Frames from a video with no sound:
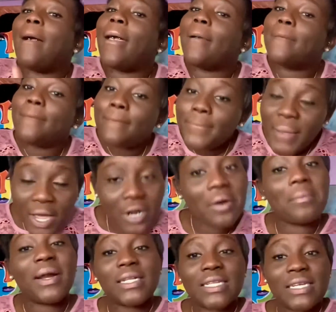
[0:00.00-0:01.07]
better
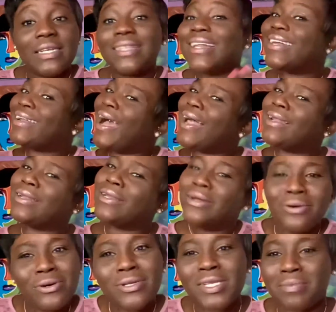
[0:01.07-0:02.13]
my teeth, not
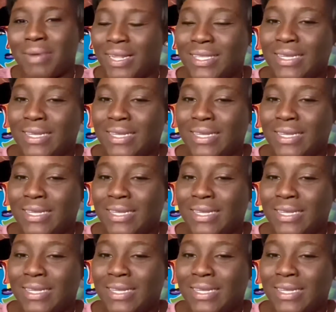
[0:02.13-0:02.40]
lose my teeth.